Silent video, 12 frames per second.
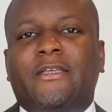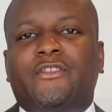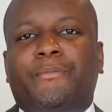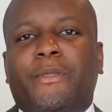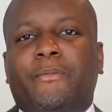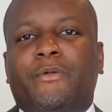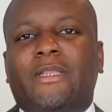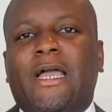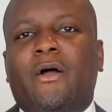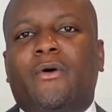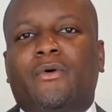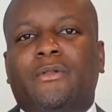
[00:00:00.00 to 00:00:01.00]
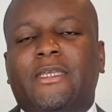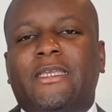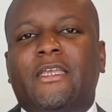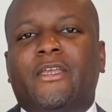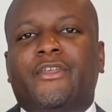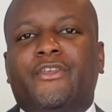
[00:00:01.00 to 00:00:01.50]
to be able to not
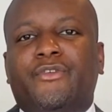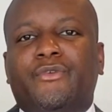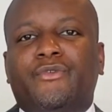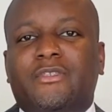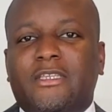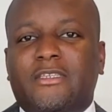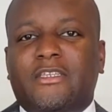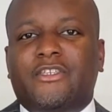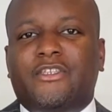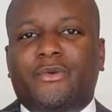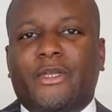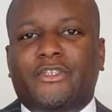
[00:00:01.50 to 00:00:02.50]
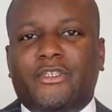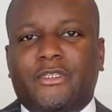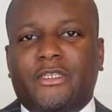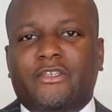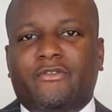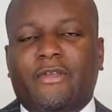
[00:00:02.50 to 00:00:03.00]
only use this situation,
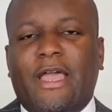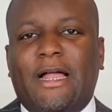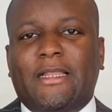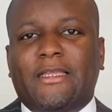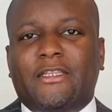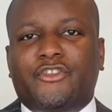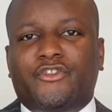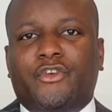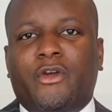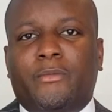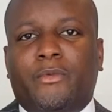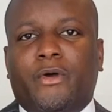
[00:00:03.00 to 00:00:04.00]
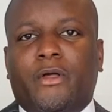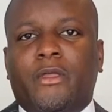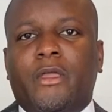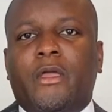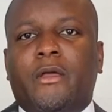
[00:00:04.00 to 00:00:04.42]
this valley, this turmoil,